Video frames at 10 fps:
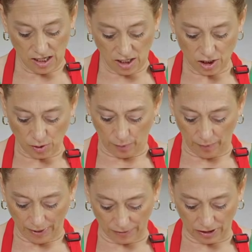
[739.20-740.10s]
So we're
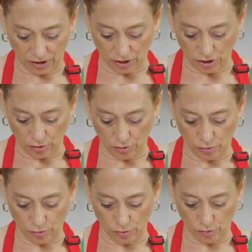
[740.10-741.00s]
probably going to
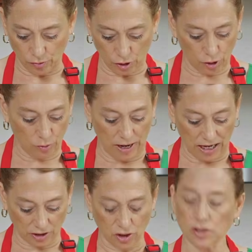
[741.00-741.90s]
do 2
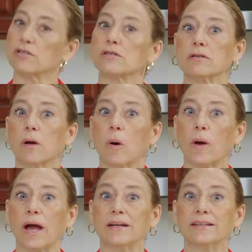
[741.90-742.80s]
batches,
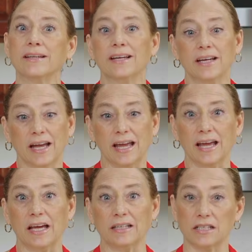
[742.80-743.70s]
okay?
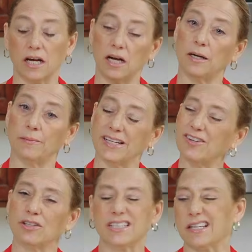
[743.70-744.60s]
And it
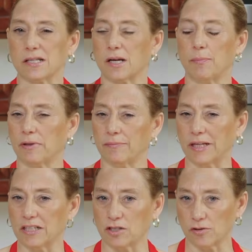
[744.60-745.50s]
only takes a couple of
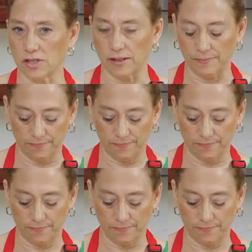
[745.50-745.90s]
minutes, you'll see.